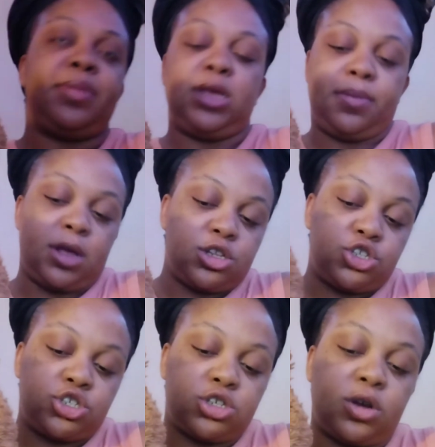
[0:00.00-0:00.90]
the image.
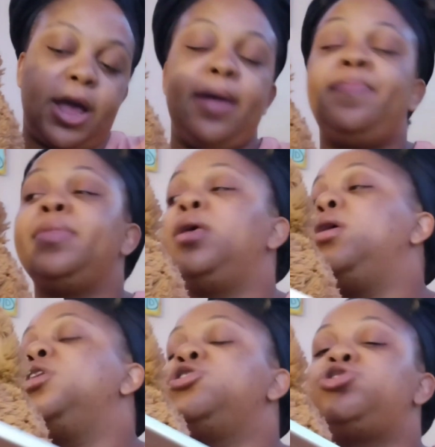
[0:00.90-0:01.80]
Okay?
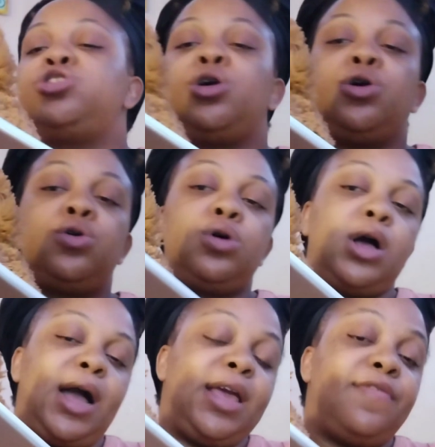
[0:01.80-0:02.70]
So
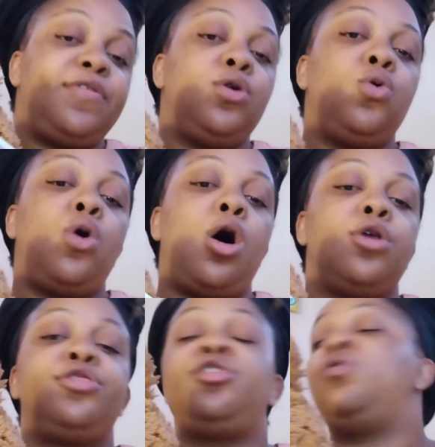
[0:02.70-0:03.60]
if you
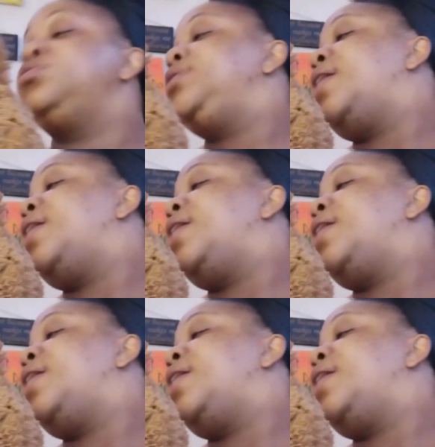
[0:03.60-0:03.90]
don't